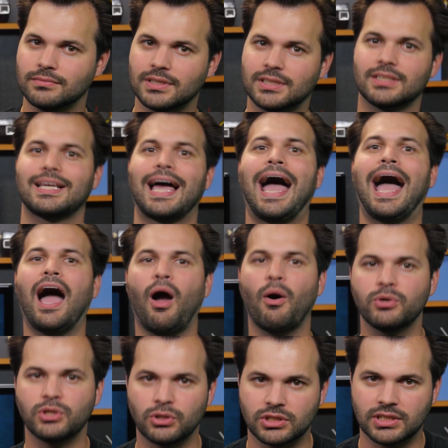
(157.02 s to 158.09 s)
this is
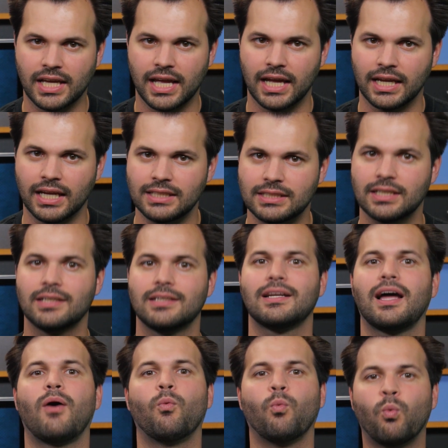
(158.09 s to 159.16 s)
how you're saying it,
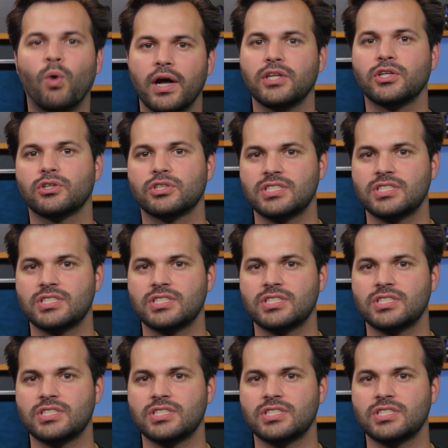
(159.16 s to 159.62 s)
not what you're